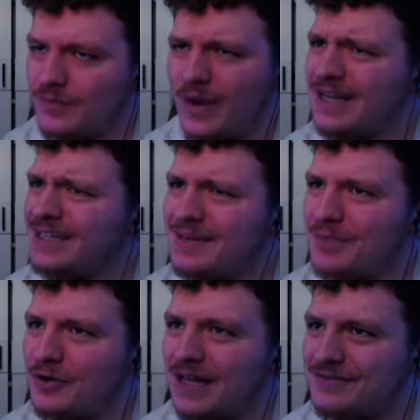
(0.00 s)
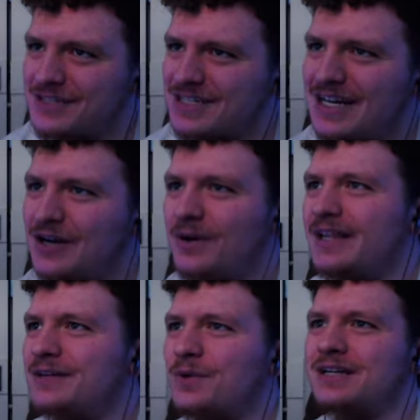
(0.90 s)
Why do they both have just... Why
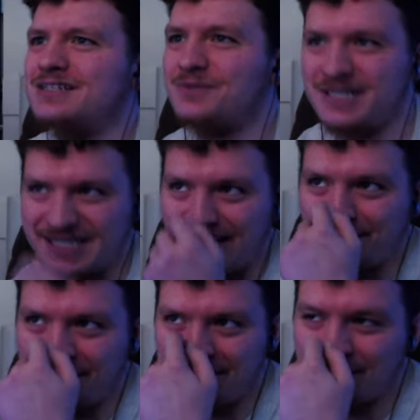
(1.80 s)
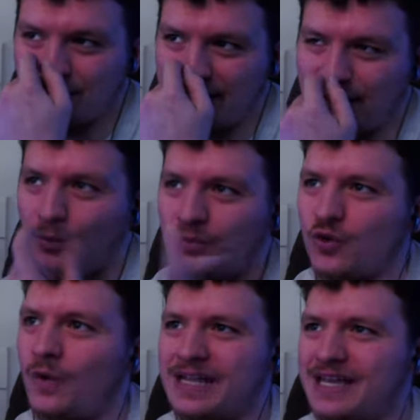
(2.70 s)
they, why is, why is the game leaving them with, like,
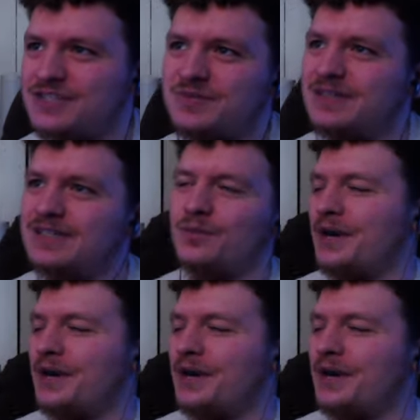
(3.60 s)
20 HP?